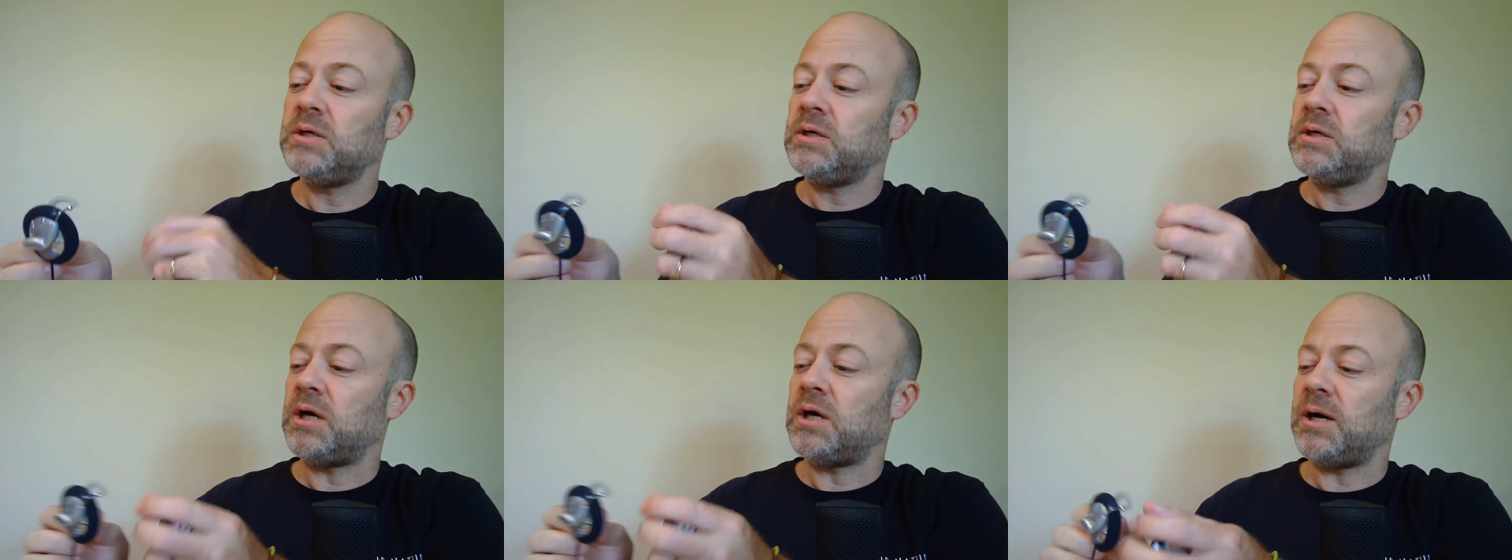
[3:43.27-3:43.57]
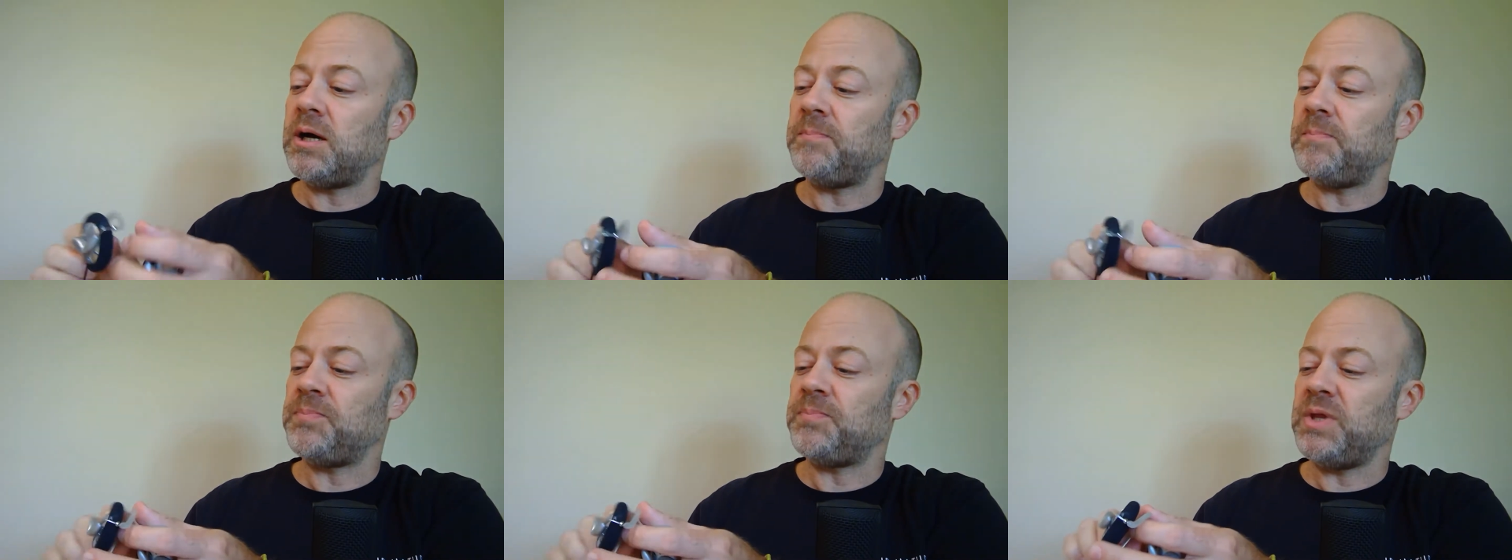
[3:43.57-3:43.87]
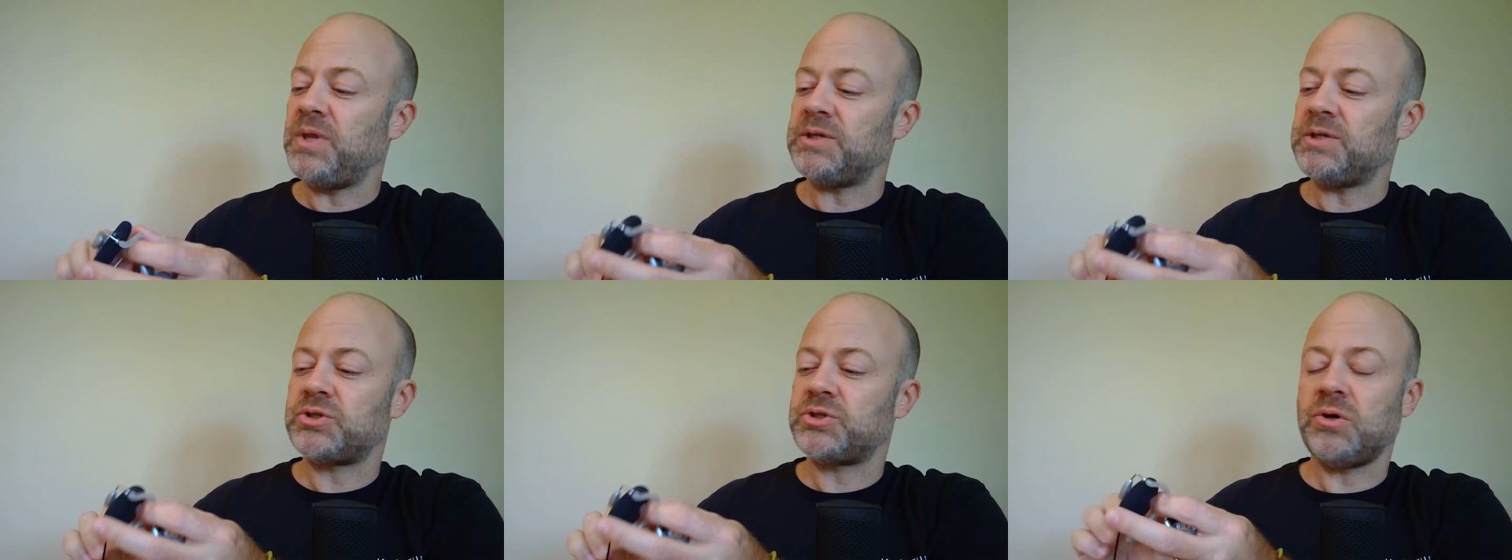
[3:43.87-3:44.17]

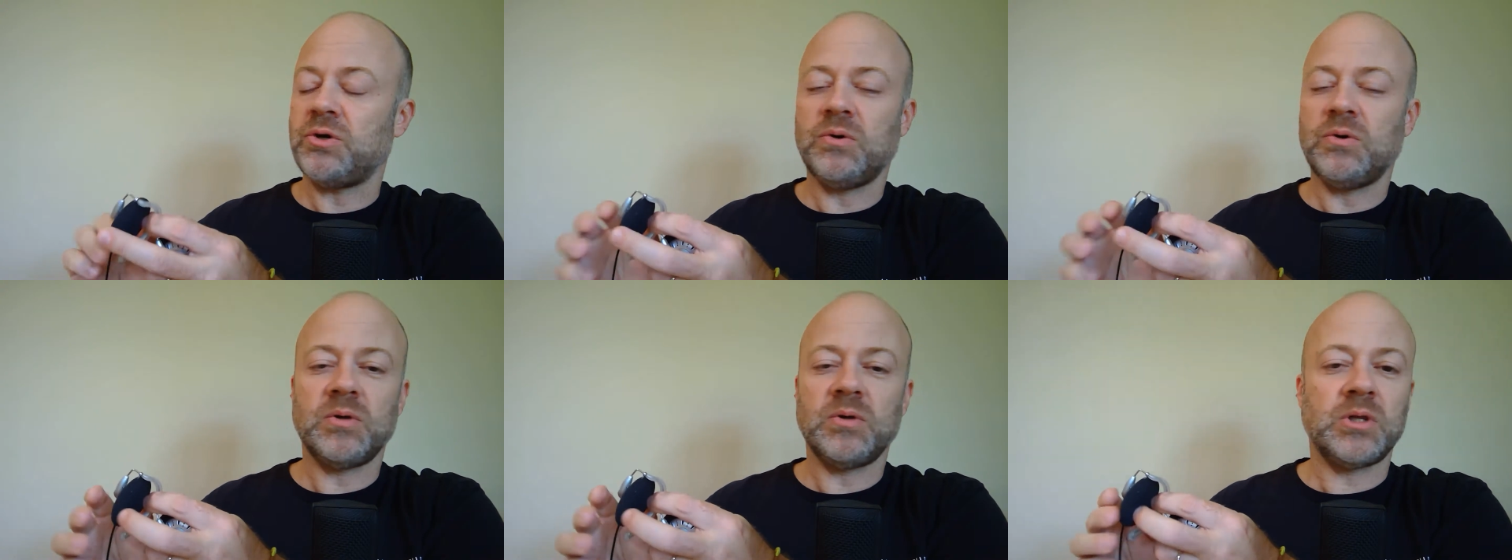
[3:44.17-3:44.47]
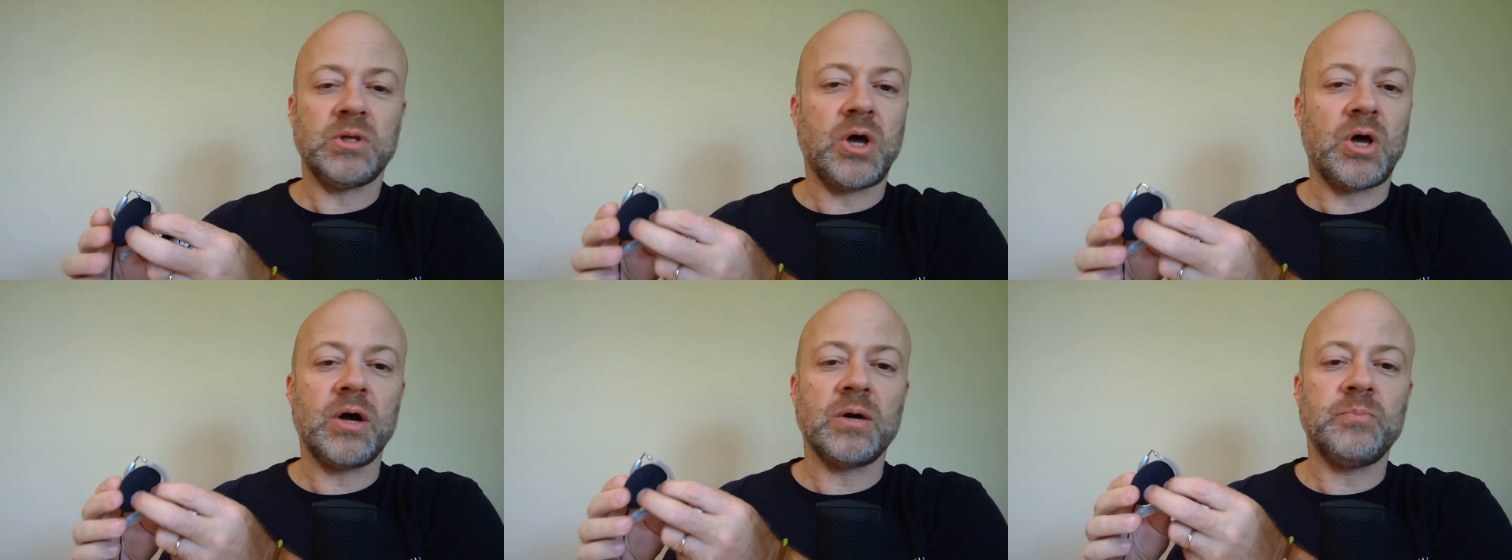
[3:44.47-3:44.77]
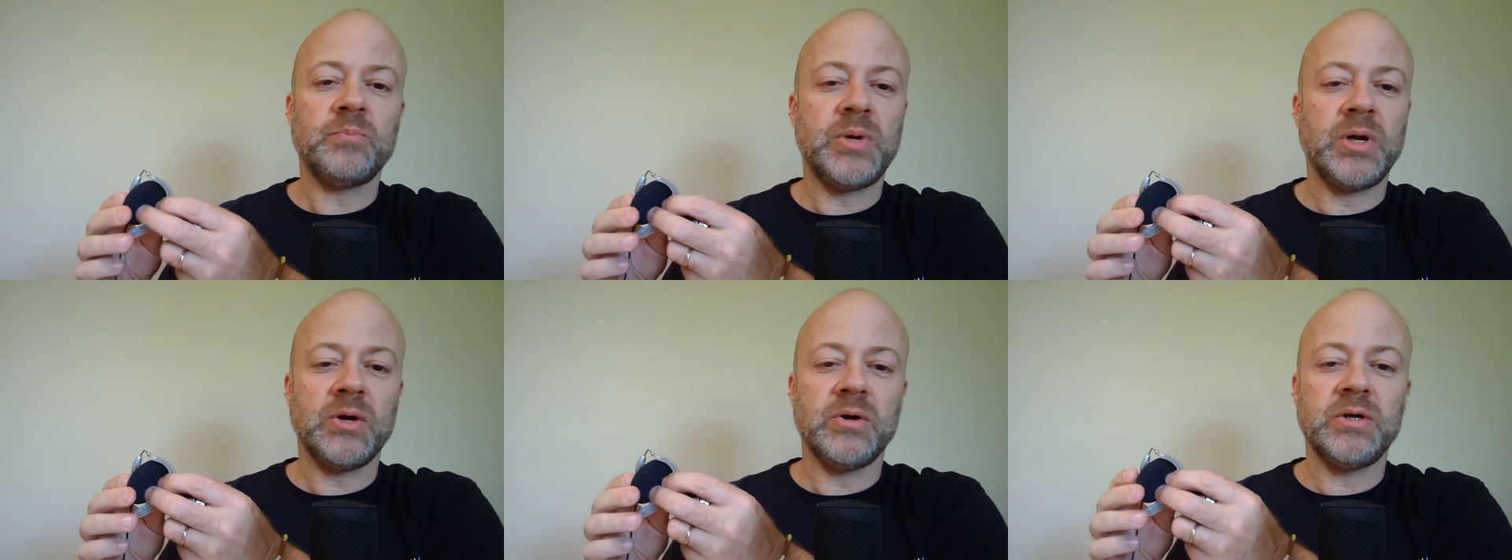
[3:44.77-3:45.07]
And so
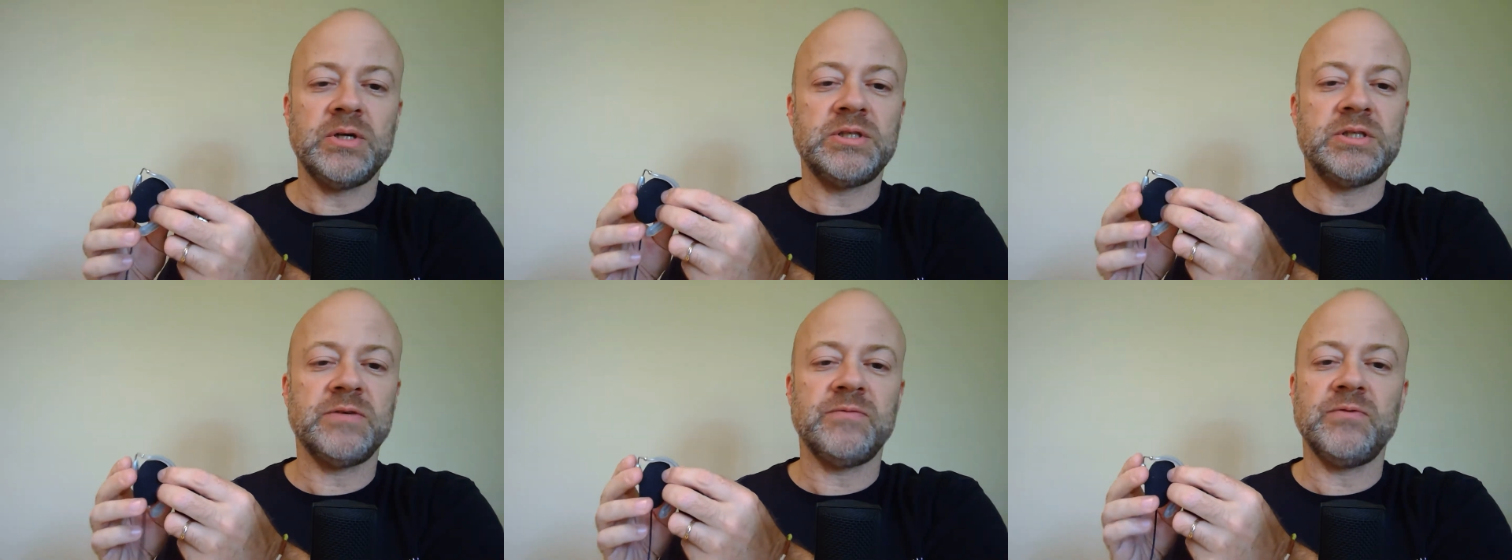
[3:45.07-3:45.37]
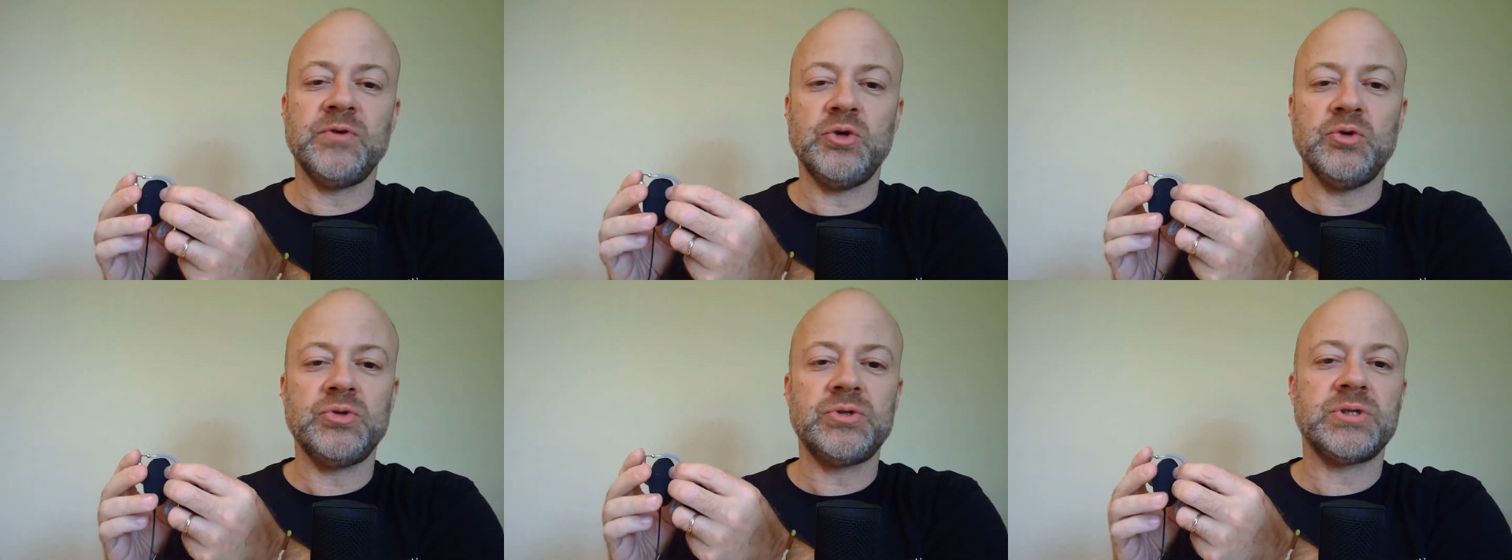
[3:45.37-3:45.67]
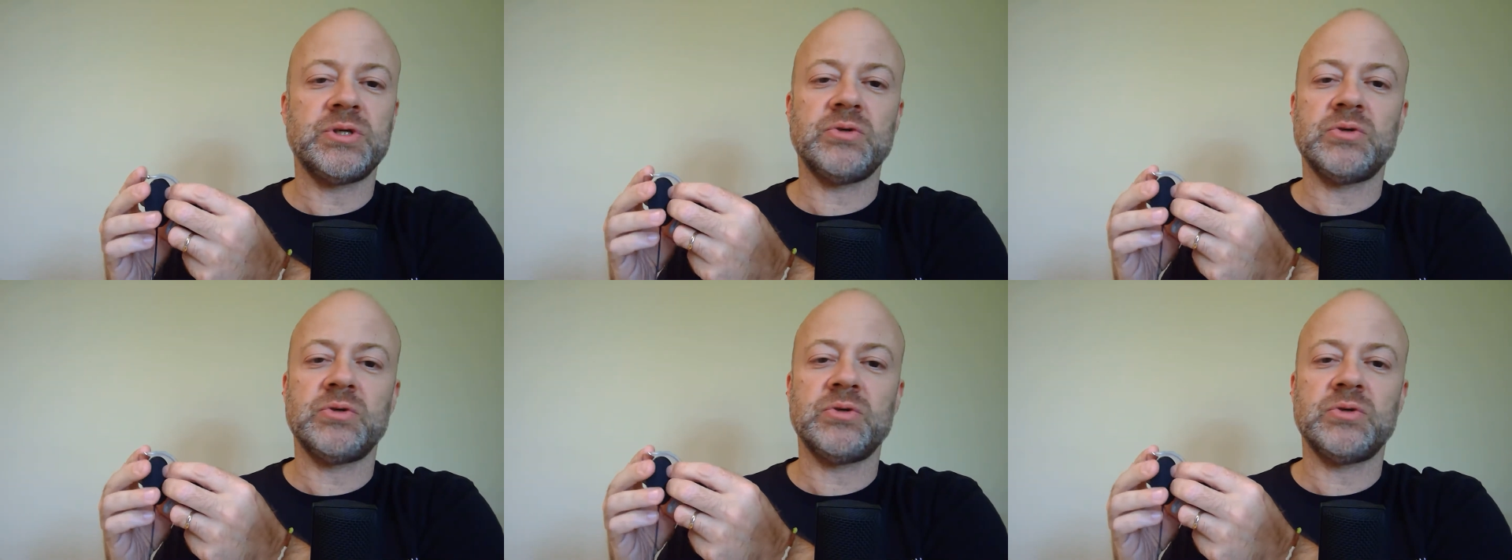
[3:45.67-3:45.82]
long periods of use